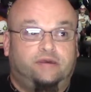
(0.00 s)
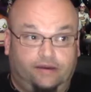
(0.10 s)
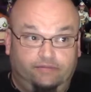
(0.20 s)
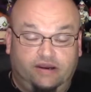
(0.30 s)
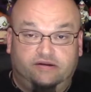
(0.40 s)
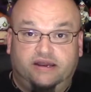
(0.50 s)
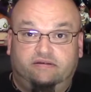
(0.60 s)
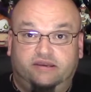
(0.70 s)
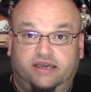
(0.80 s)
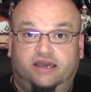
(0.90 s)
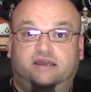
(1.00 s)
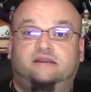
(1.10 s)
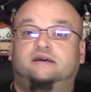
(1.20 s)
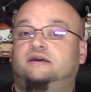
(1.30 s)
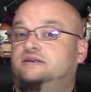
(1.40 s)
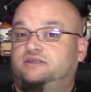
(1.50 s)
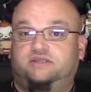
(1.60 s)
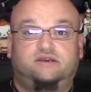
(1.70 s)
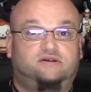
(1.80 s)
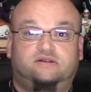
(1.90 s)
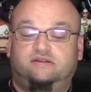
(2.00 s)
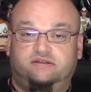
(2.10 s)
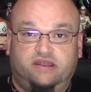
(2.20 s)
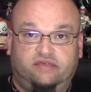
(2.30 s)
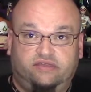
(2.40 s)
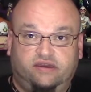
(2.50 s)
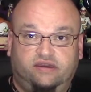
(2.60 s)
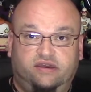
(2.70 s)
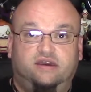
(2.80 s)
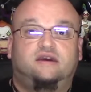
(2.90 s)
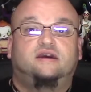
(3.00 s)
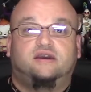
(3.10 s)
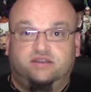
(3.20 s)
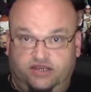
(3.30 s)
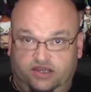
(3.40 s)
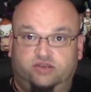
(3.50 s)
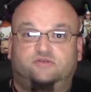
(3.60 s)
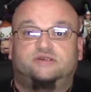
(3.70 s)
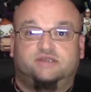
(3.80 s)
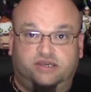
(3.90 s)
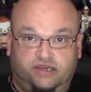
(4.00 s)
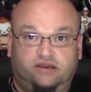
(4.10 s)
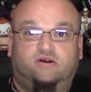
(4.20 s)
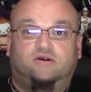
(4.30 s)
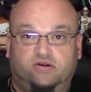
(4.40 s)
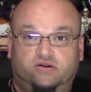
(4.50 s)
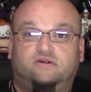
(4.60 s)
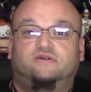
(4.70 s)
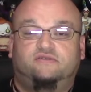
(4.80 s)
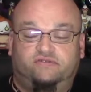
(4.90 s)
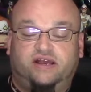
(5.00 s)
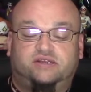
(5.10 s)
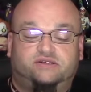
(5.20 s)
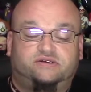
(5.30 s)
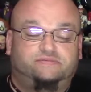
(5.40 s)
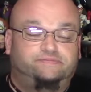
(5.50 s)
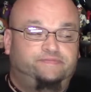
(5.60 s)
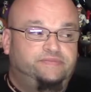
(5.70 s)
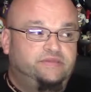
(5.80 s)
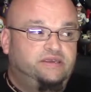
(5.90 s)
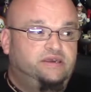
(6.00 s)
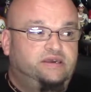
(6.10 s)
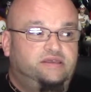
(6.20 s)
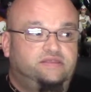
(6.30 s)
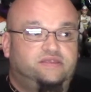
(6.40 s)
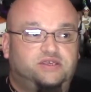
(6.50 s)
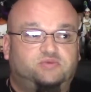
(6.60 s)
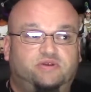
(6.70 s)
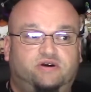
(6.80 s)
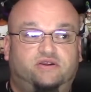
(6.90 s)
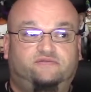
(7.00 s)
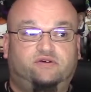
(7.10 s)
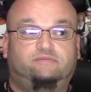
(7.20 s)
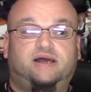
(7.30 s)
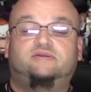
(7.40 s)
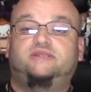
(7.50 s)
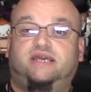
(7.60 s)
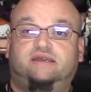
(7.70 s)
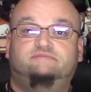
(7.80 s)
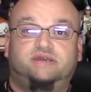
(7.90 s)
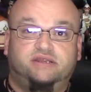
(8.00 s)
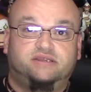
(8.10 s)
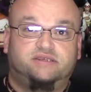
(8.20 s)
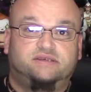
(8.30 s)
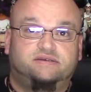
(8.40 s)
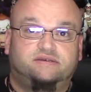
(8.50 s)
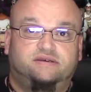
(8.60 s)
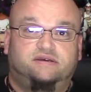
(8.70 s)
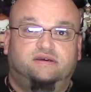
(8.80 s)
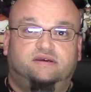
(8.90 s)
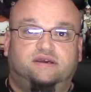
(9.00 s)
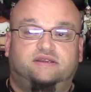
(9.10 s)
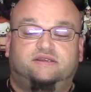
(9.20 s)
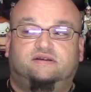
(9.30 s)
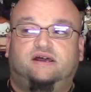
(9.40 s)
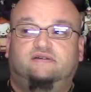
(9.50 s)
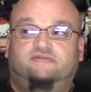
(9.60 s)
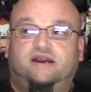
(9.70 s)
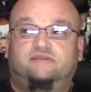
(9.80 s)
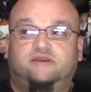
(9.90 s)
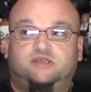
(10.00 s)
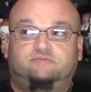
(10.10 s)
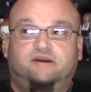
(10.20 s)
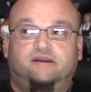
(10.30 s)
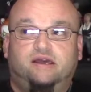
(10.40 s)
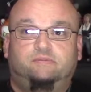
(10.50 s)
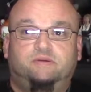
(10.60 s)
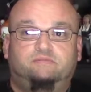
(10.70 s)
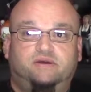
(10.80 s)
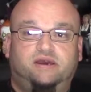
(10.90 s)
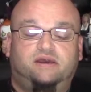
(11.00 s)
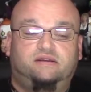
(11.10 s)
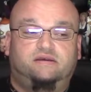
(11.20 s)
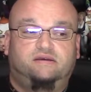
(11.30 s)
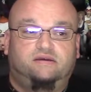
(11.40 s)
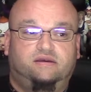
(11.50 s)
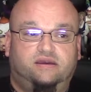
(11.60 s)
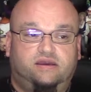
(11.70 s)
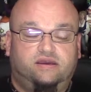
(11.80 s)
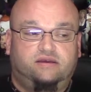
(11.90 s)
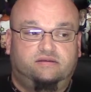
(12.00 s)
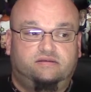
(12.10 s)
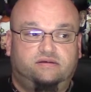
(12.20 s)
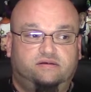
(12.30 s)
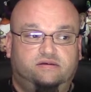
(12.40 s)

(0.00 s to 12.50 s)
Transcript: I bear down again, still nothing. Continuously, harder, faster. This went on for about 10 minutes until I finally sprang up in bed and